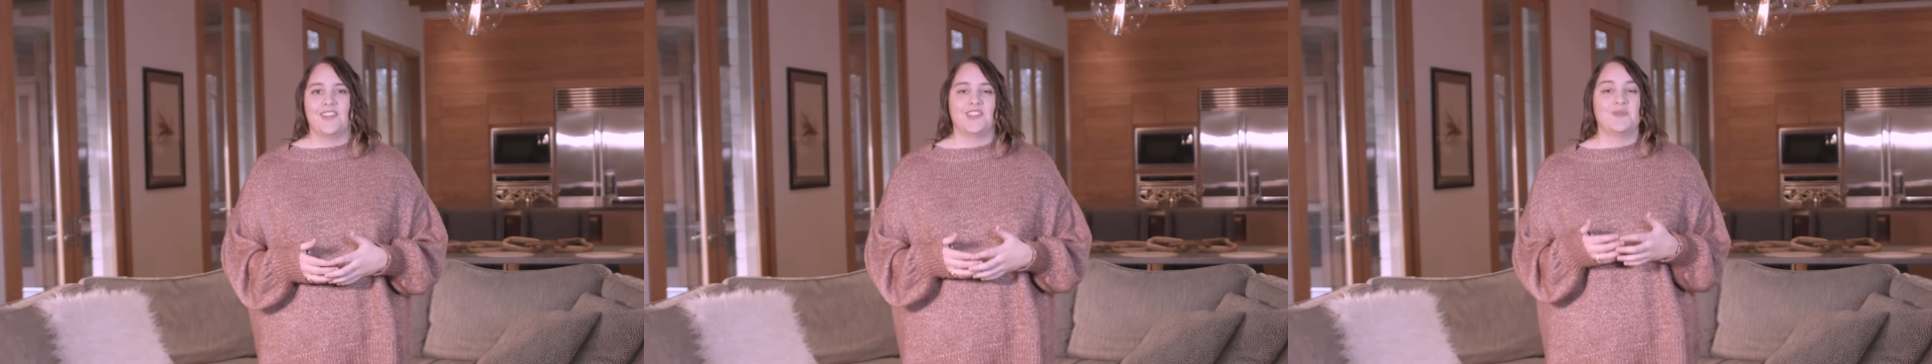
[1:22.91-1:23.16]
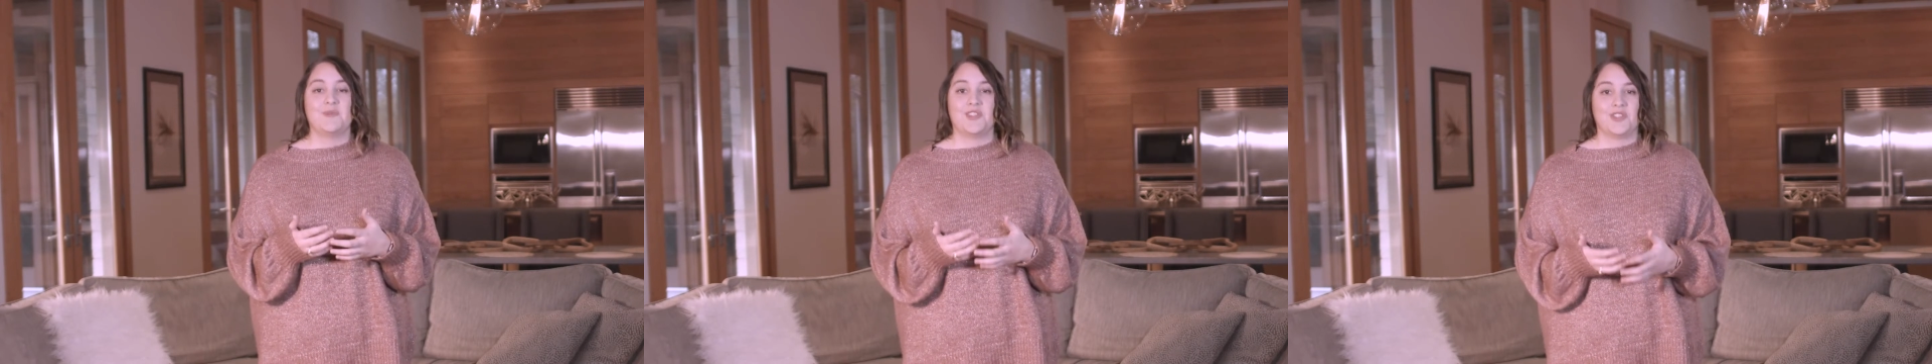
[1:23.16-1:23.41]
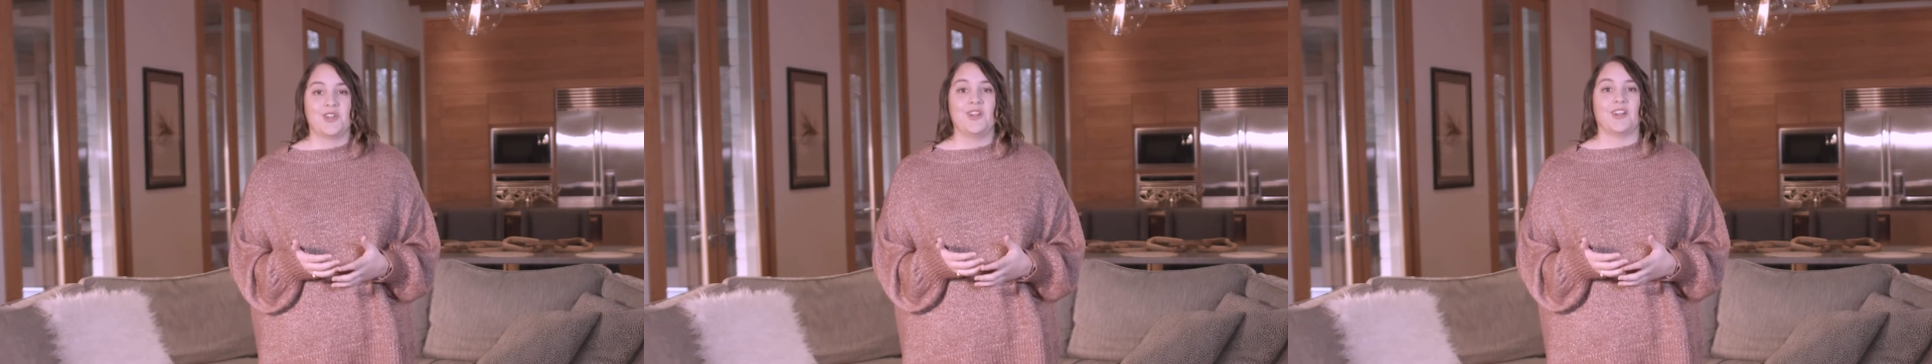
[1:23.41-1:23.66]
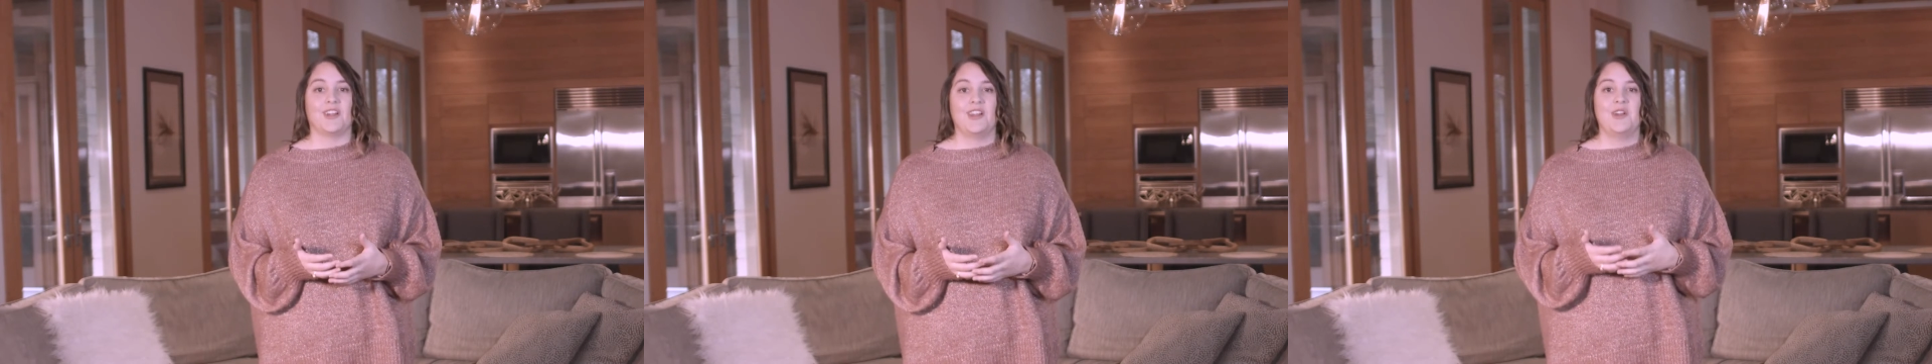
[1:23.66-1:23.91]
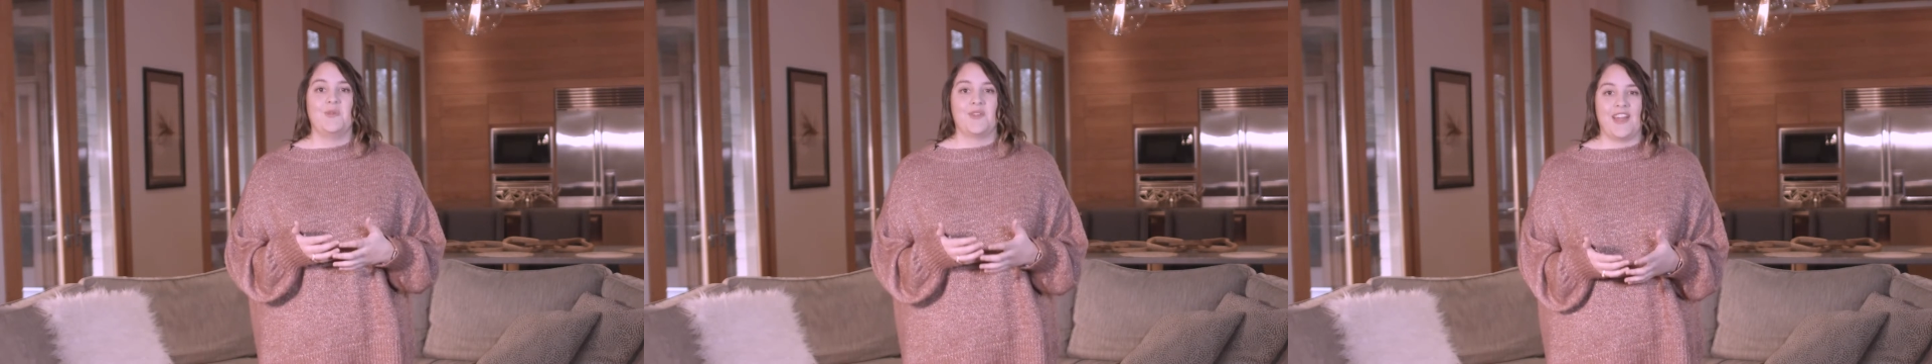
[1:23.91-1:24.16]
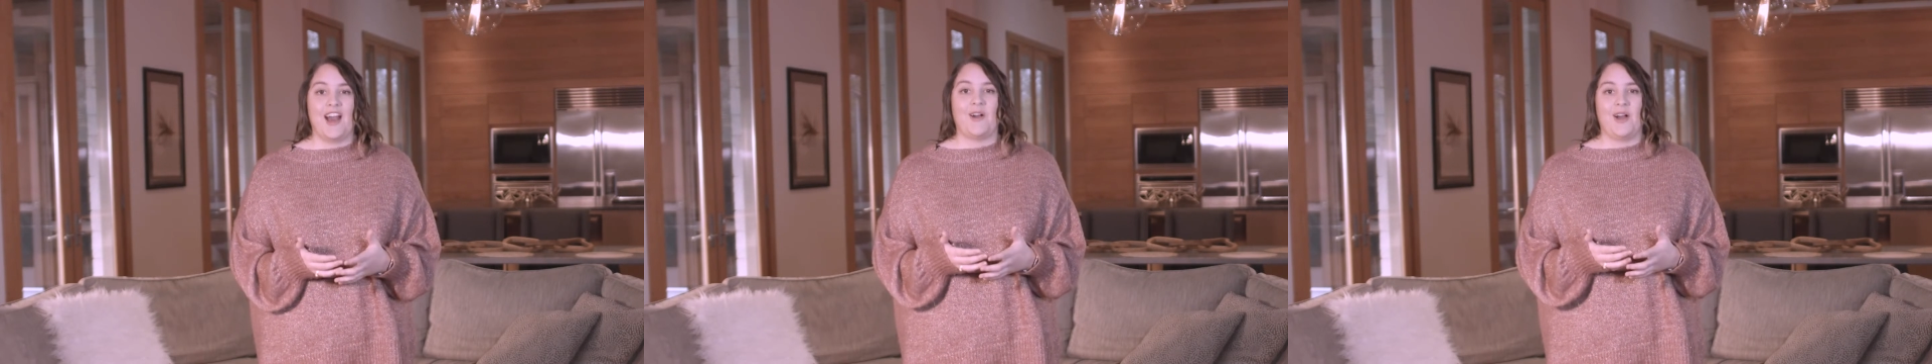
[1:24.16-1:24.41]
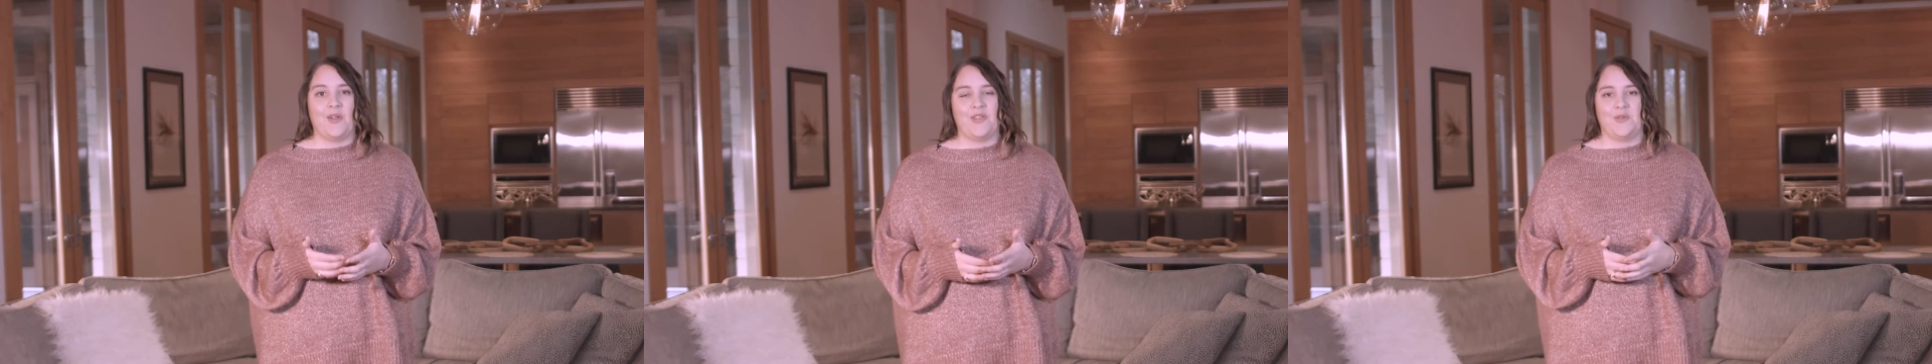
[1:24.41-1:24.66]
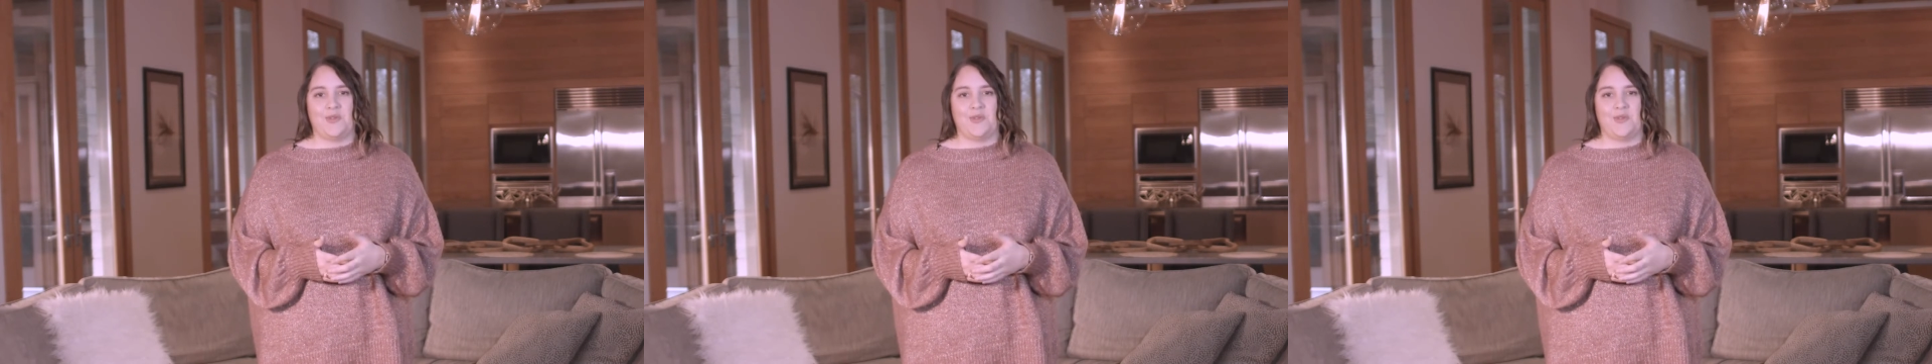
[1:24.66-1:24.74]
to mature without healthy